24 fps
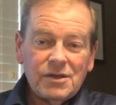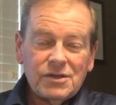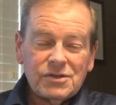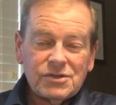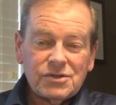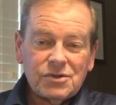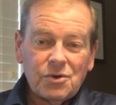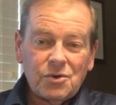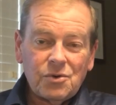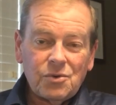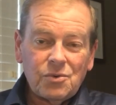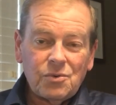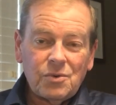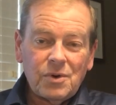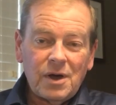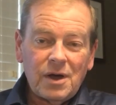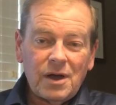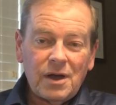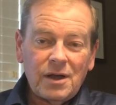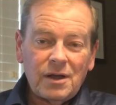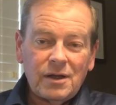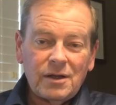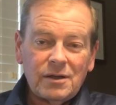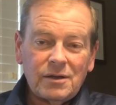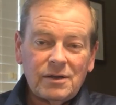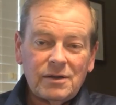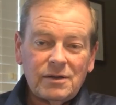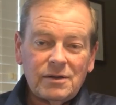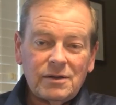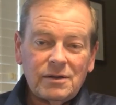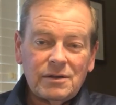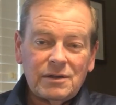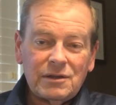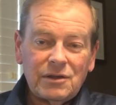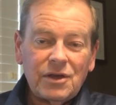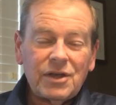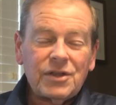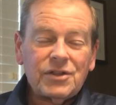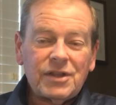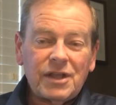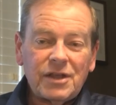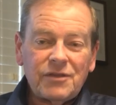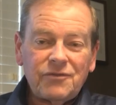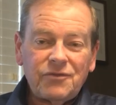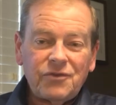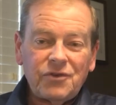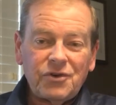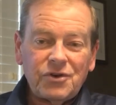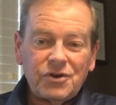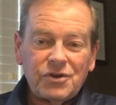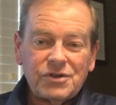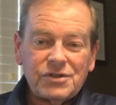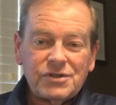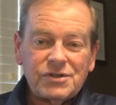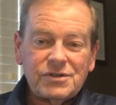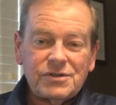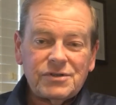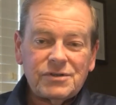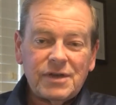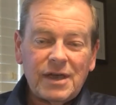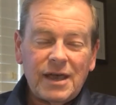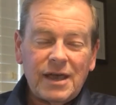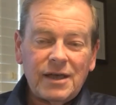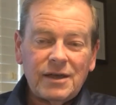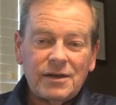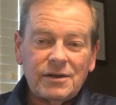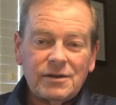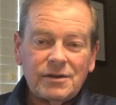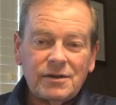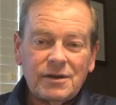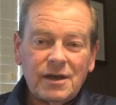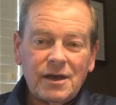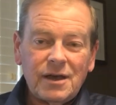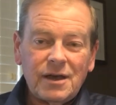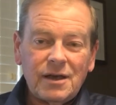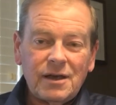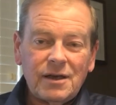So look at that furnace and